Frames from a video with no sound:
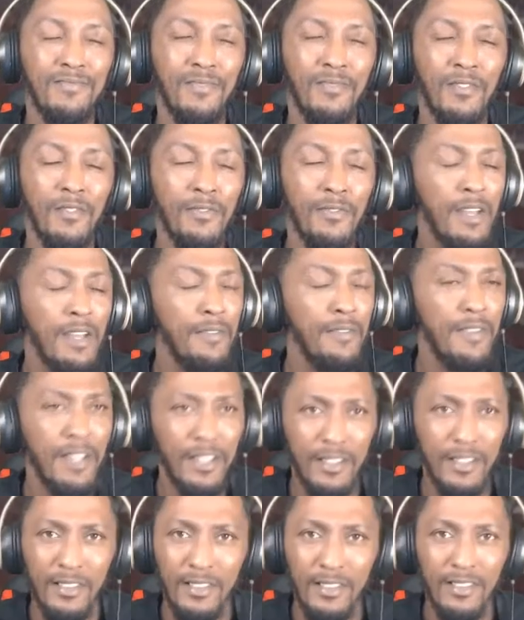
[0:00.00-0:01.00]
Vivint,
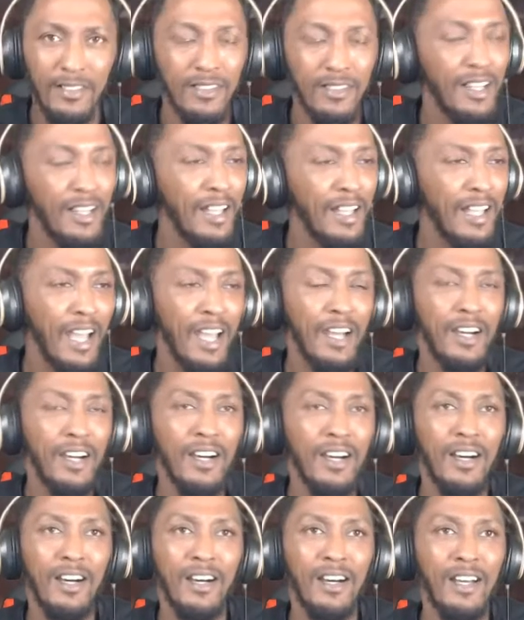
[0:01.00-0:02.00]
they got
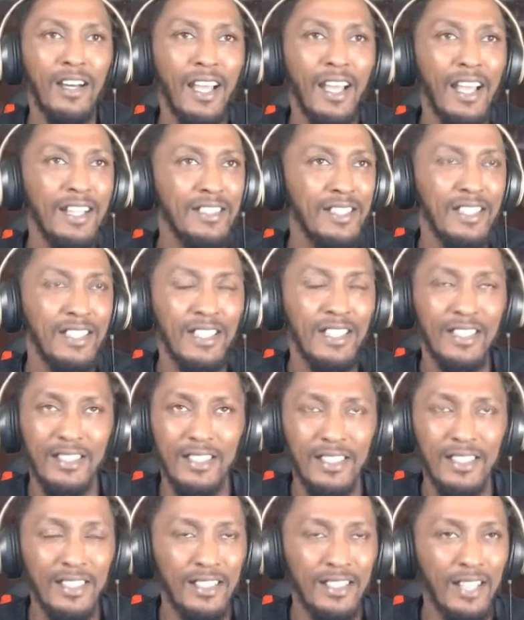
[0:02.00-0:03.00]
uh
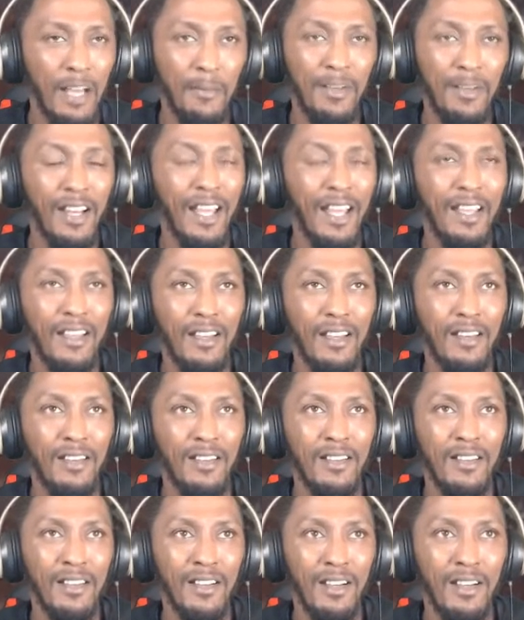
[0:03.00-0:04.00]
AT&T, I mean like
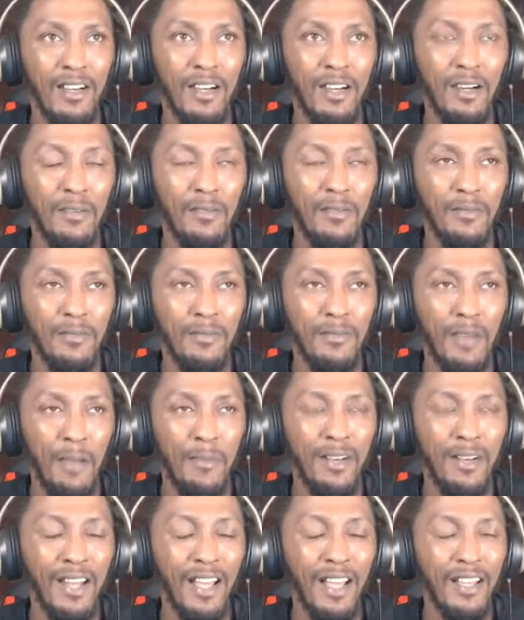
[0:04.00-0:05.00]
um I mean
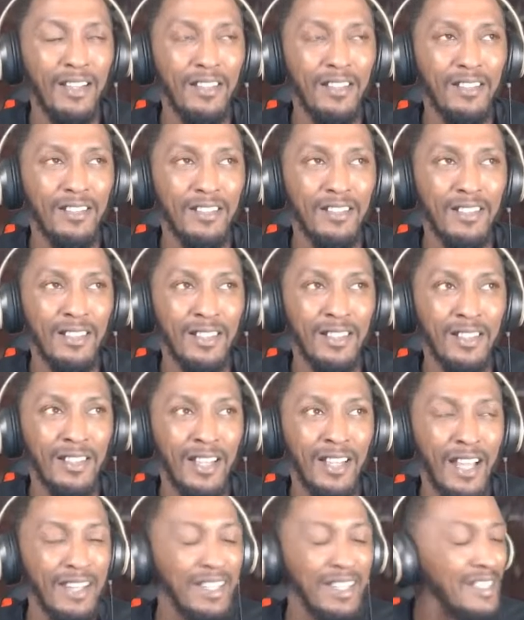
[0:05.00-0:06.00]
like
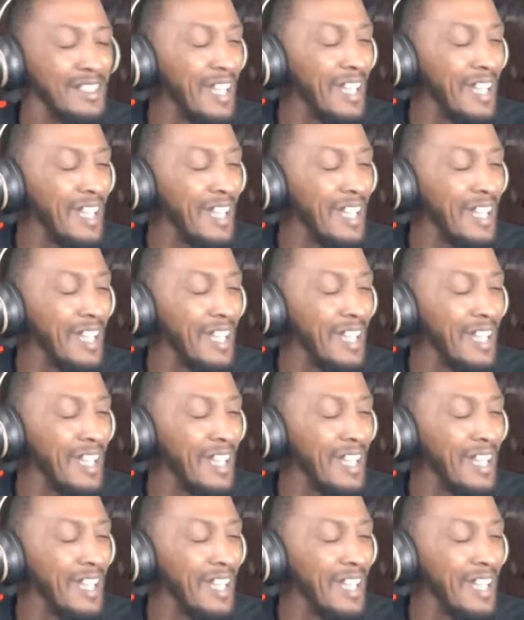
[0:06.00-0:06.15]
I think it's like